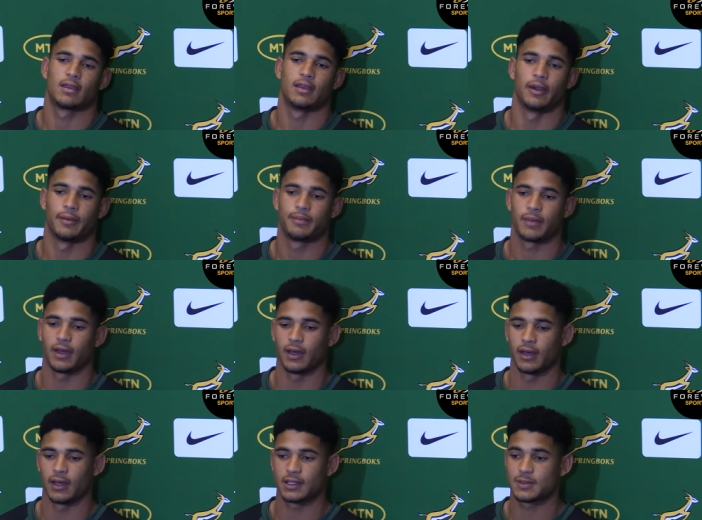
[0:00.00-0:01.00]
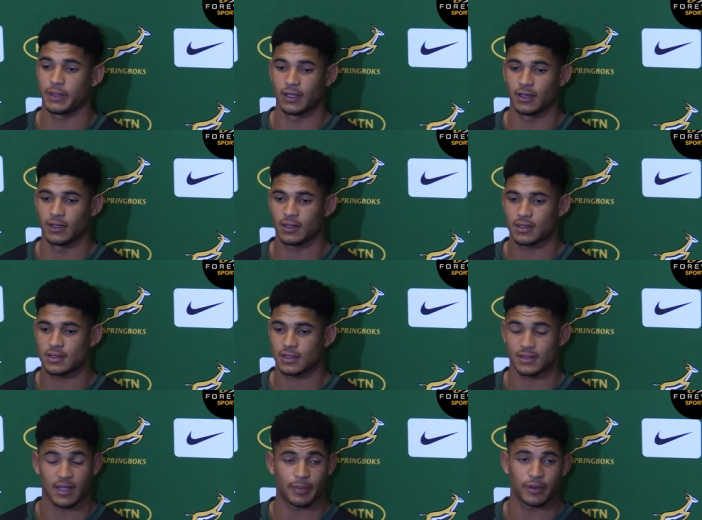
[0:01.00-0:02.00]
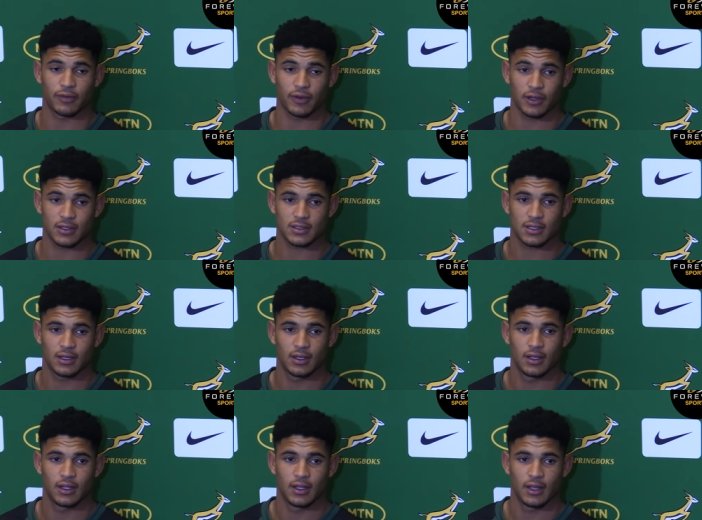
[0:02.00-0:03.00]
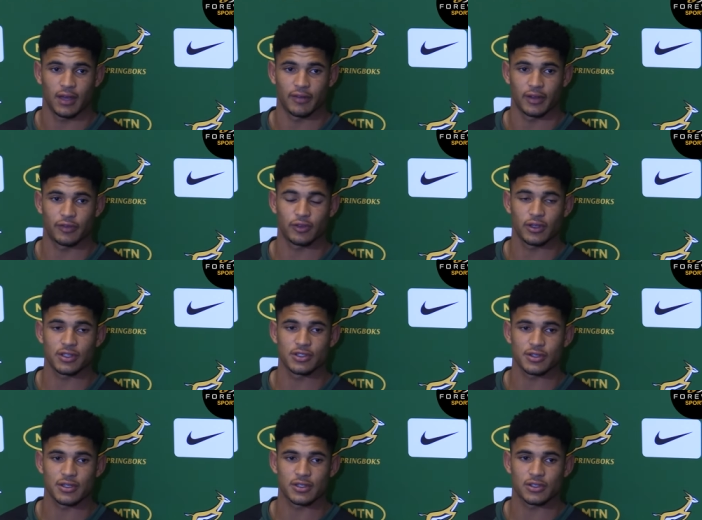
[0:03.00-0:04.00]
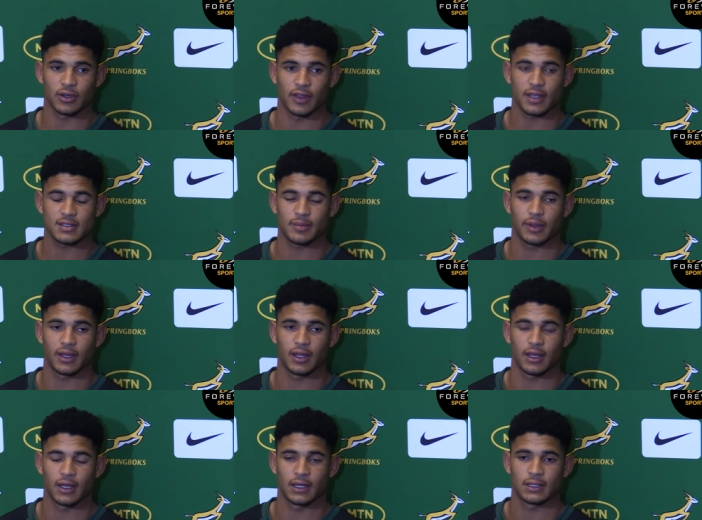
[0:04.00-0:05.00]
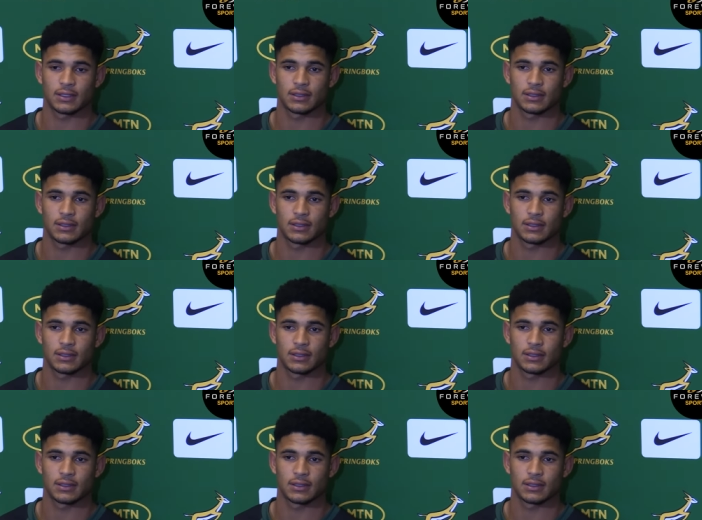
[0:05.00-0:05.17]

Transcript: Yeah, it's happened fast. I've had a few injuries, so there hasn't been a...